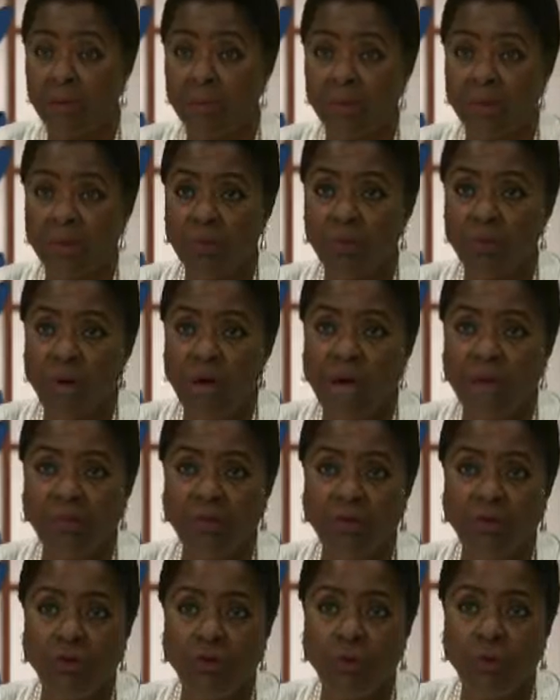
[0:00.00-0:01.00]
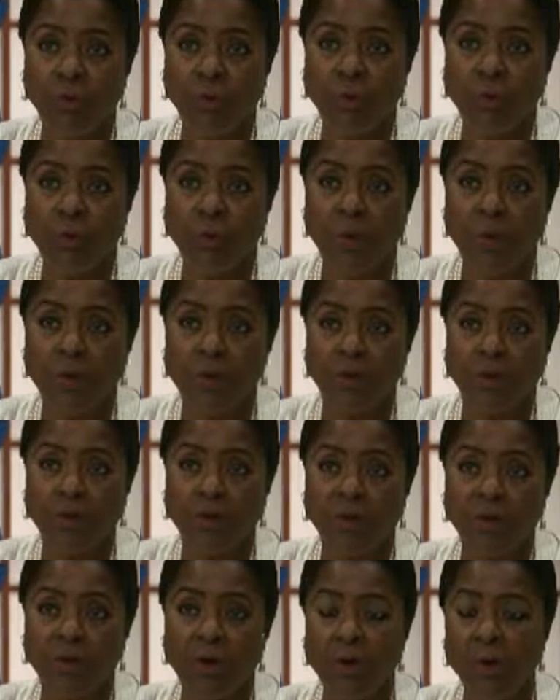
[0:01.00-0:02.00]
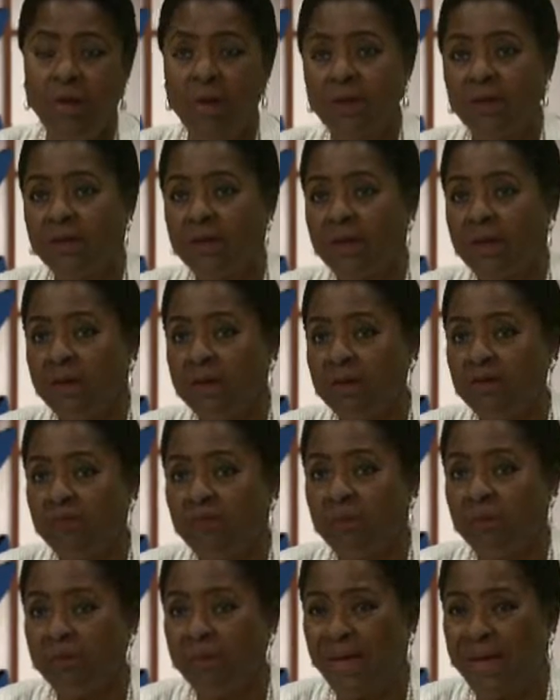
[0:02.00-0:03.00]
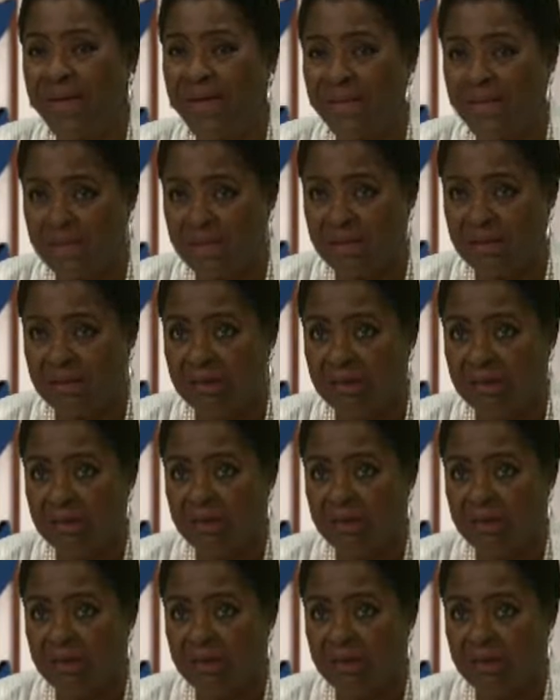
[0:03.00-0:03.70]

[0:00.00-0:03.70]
But I'd rather you know how to take care of your body,